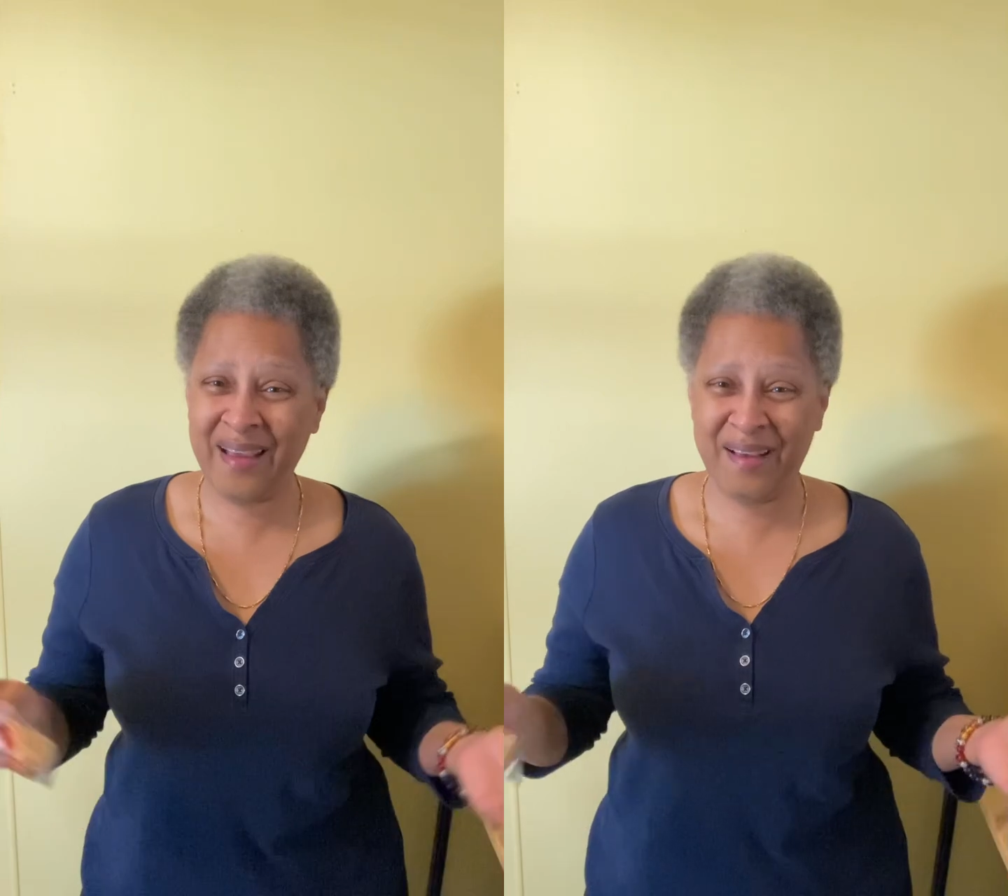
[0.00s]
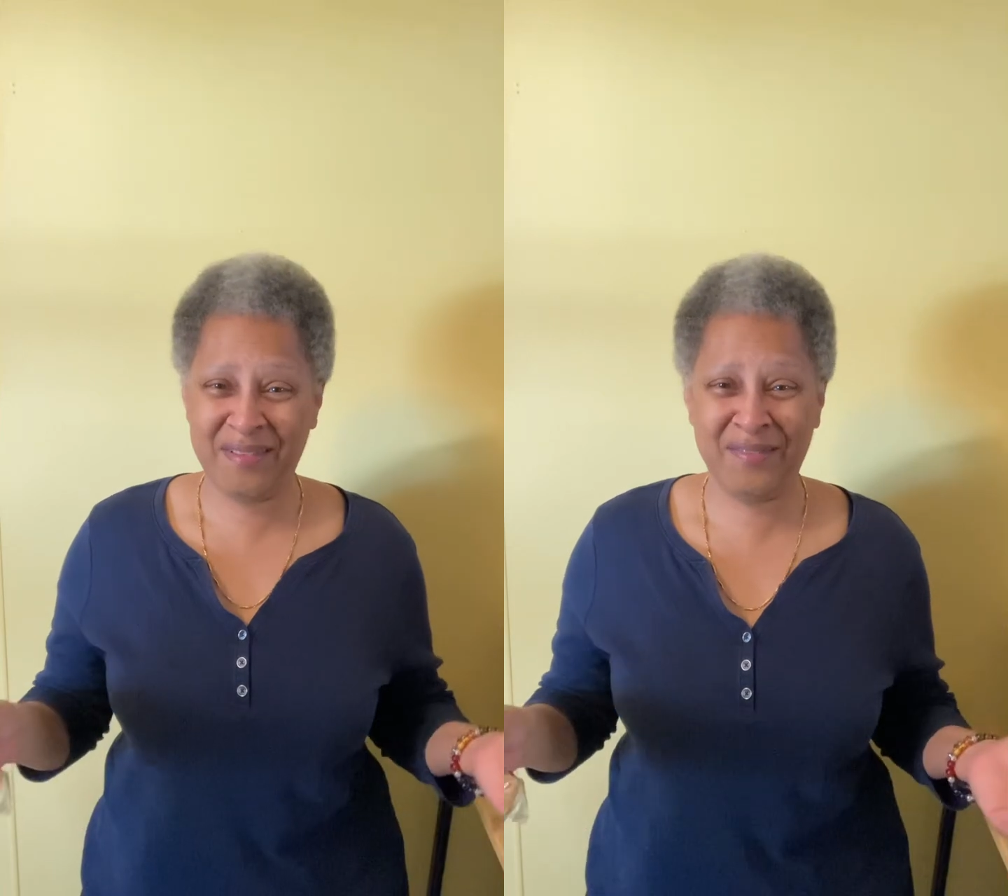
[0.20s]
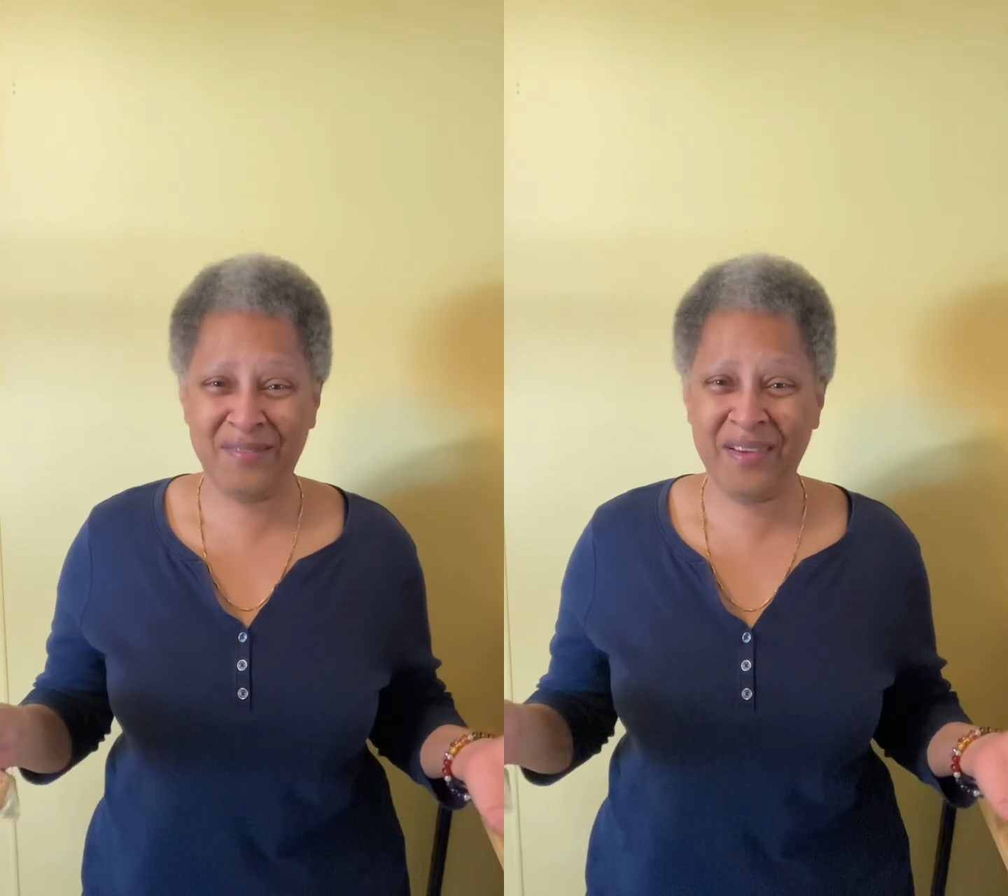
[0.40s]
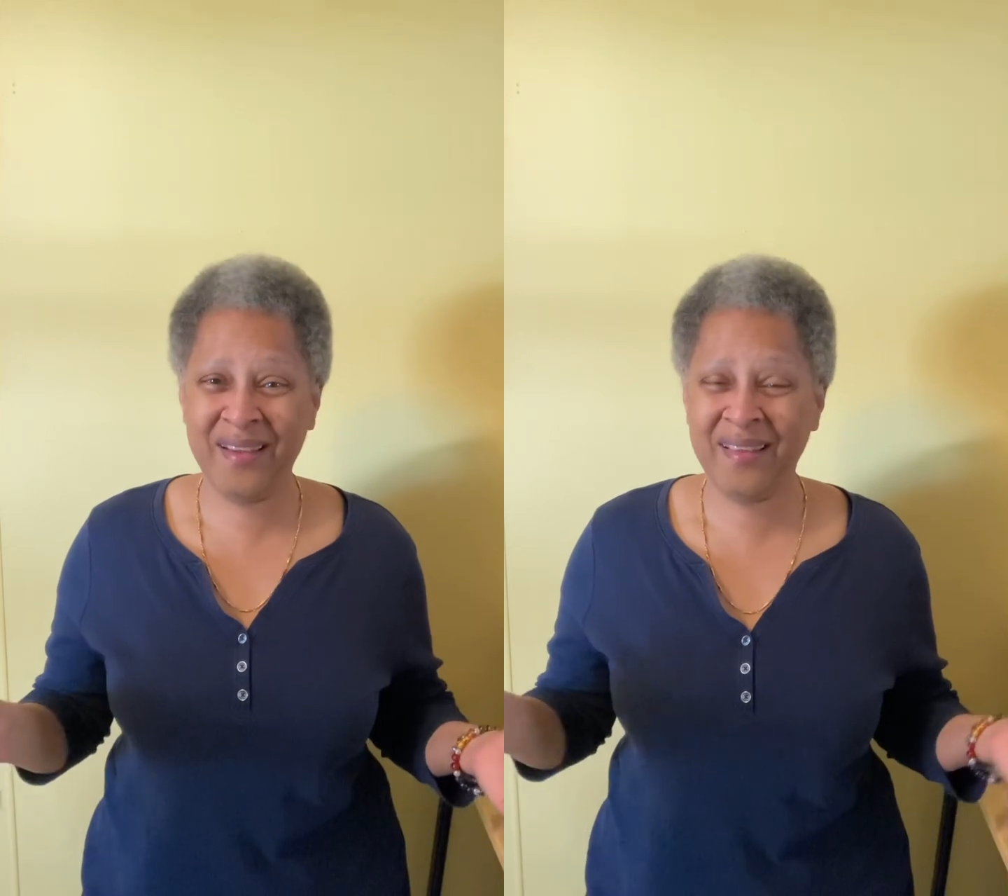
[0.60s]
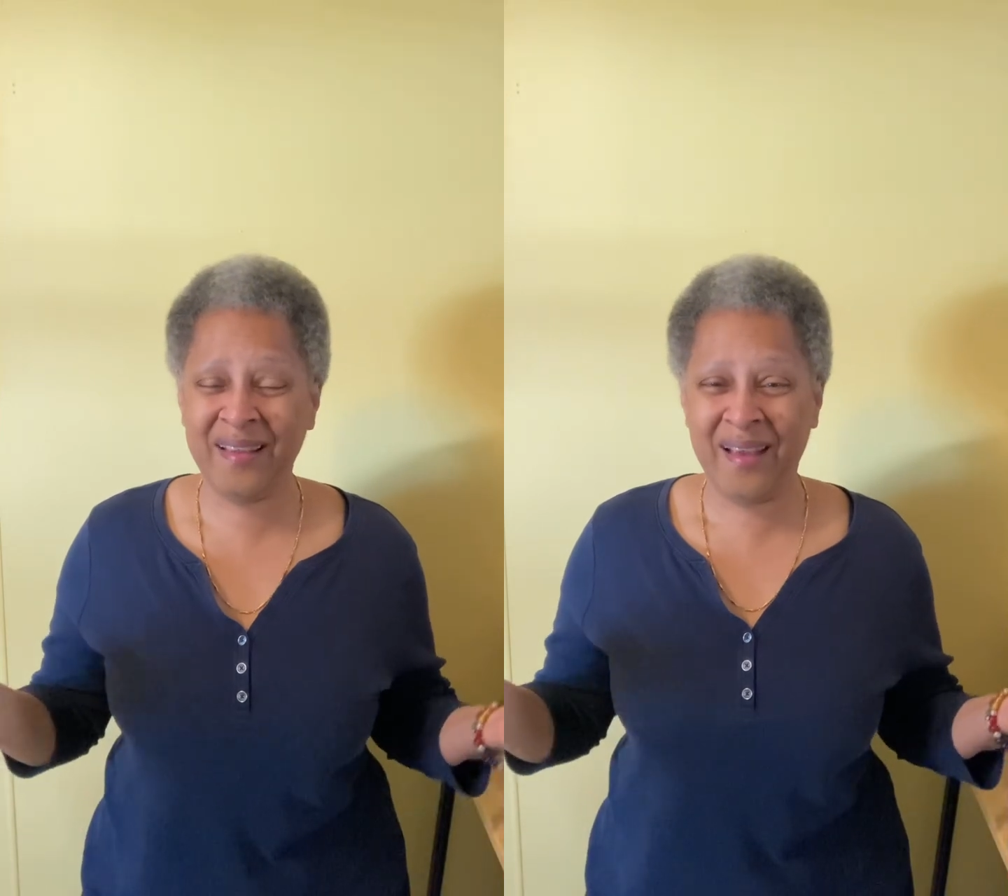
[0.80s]
have some
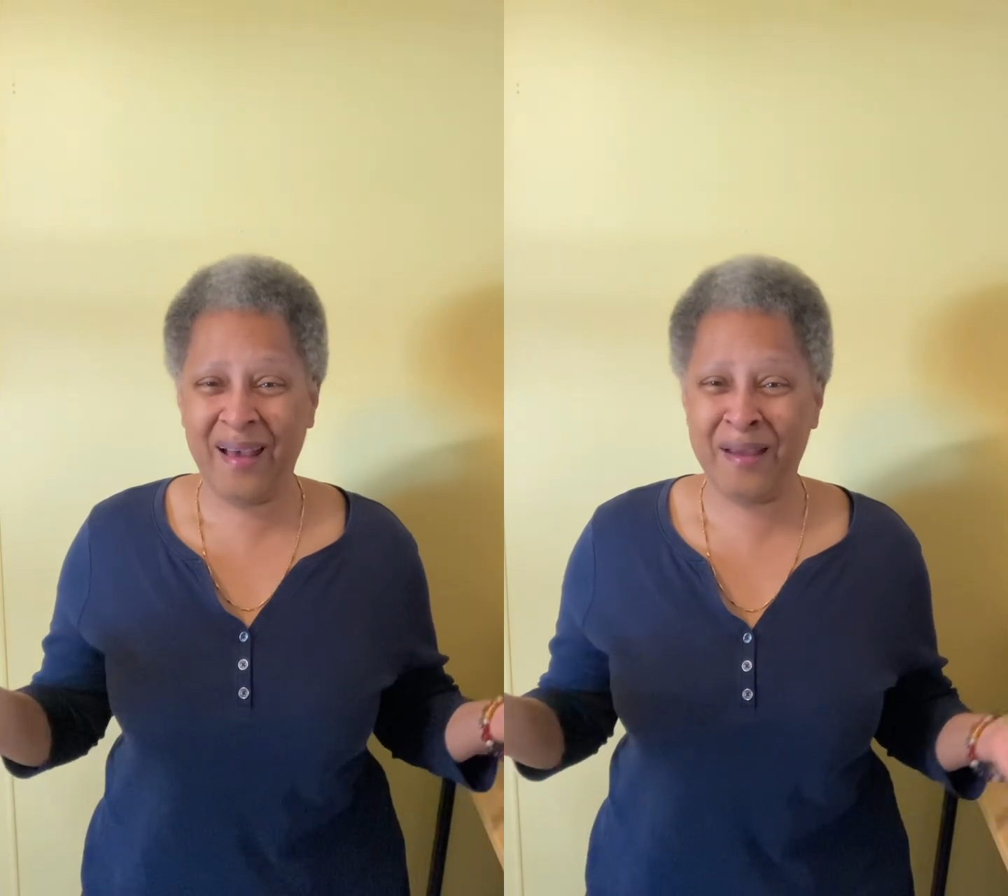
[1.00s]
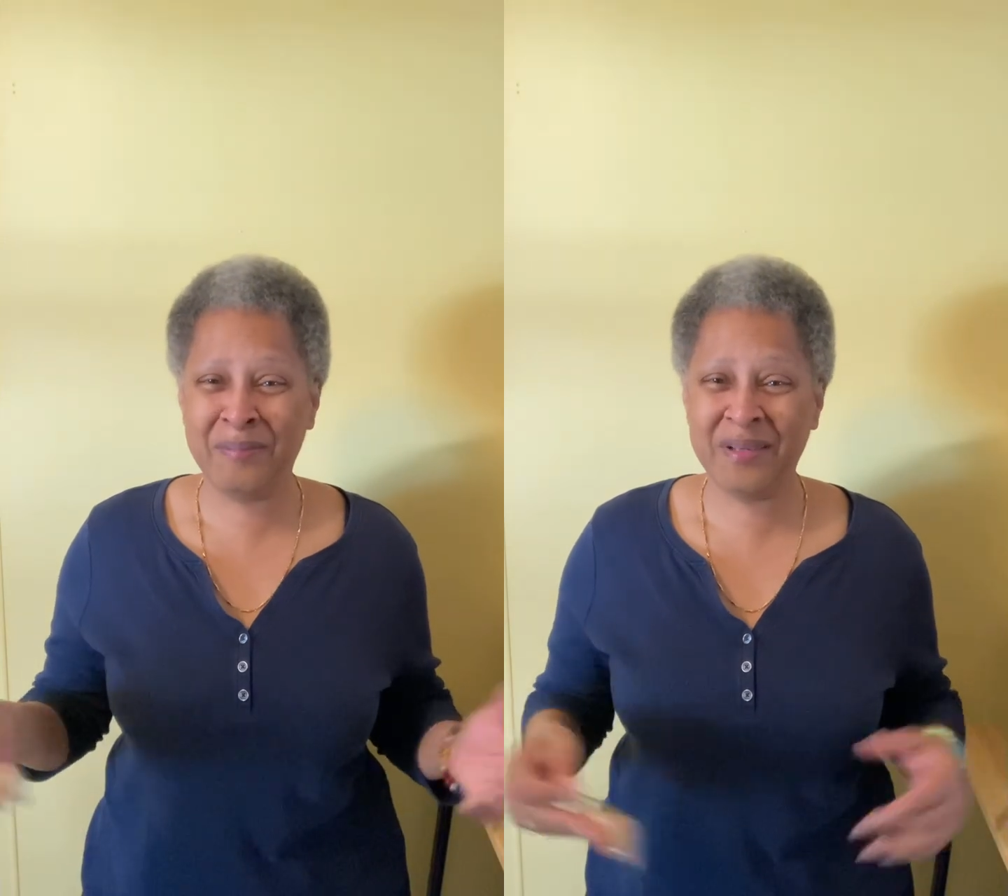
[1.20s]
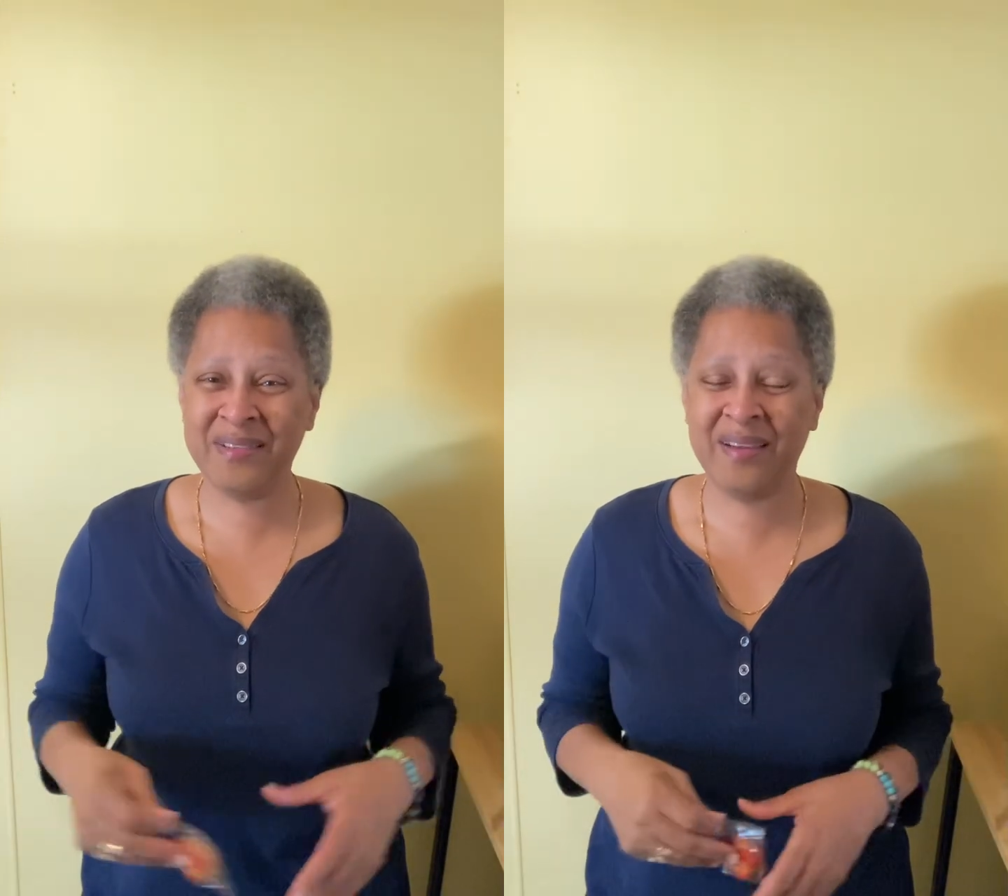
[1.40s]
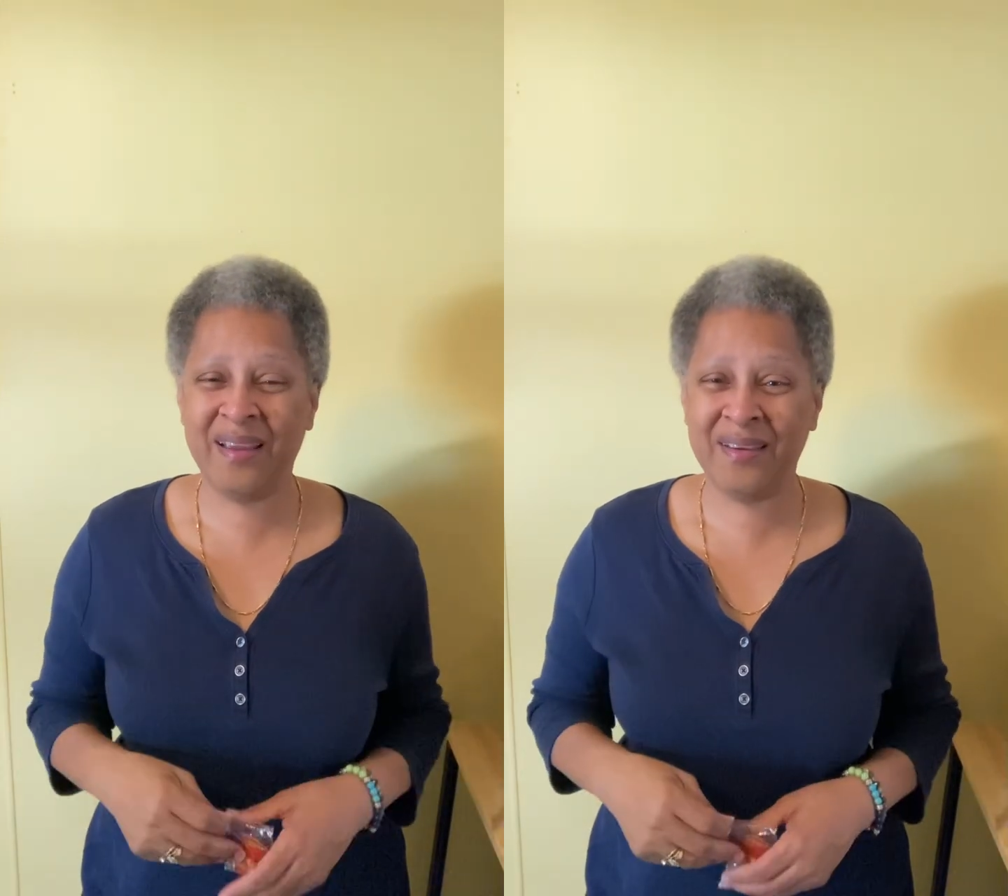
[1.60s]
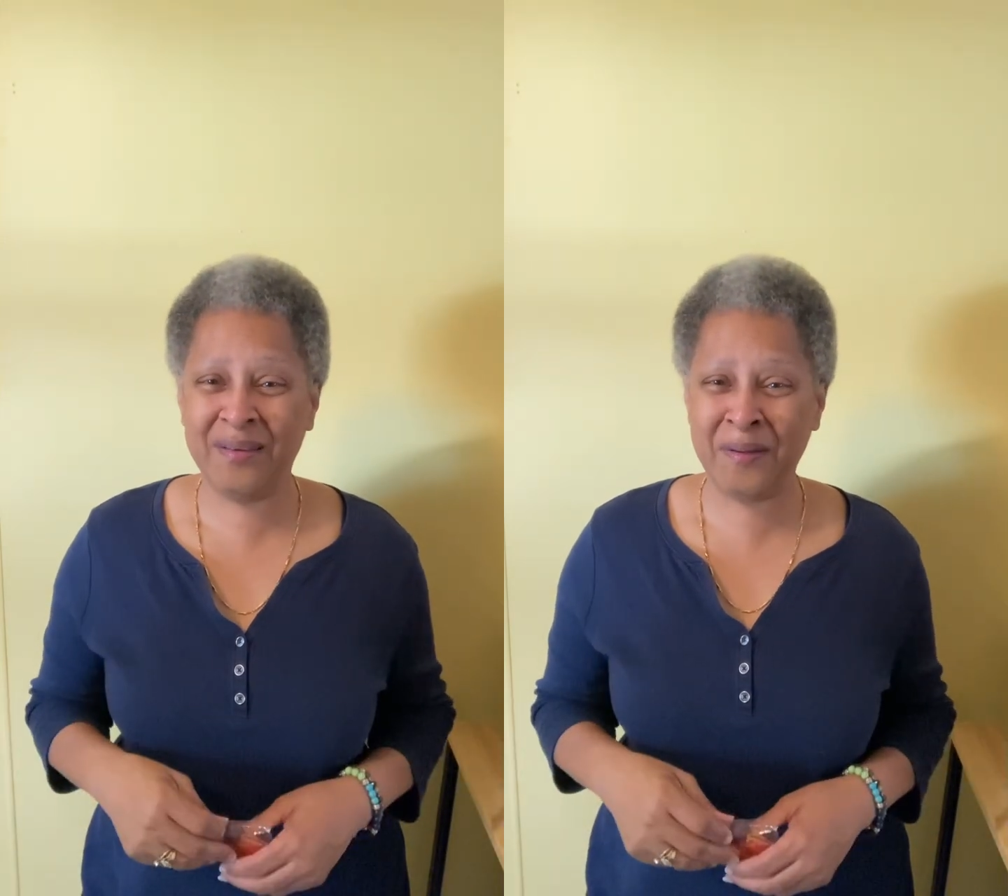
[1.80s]
faith. I
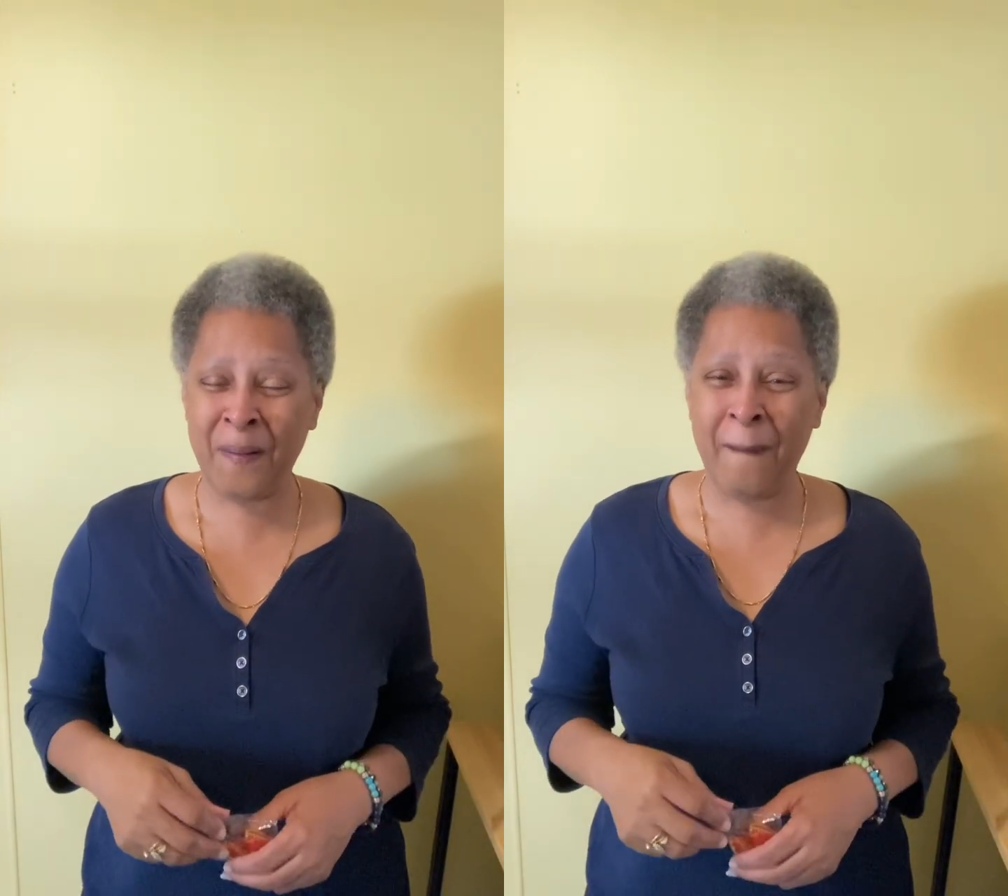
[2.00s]
appreciate you.